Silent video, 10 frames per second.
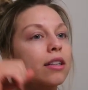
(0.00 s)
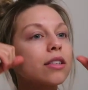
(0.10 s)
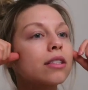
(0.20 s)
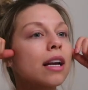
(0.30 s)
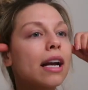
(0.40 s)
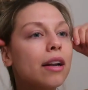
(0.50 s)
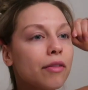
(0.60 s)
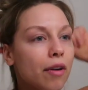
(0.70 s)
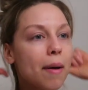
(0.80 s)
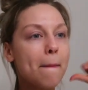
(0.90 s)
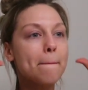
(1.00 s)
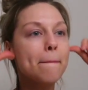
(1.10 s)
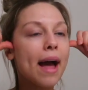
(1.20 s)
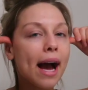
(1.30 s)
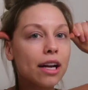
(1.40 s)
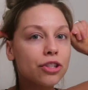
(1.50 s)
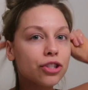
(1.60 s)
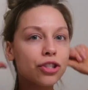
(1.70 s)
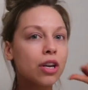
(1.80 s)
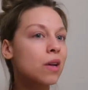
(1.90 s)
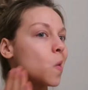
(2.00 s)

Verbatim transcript: just kind of match